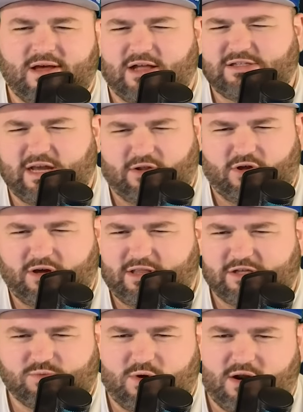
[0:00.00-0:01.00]
I'll take a look at
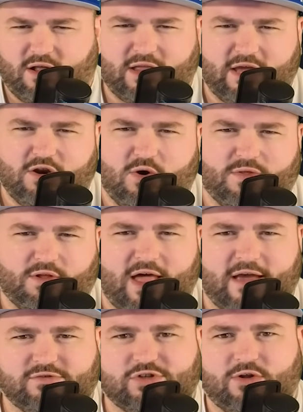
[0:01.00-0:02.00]
this one, and I'll let you know on the
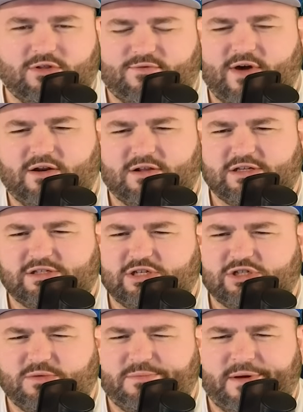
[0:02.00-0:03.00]
live show the final decision.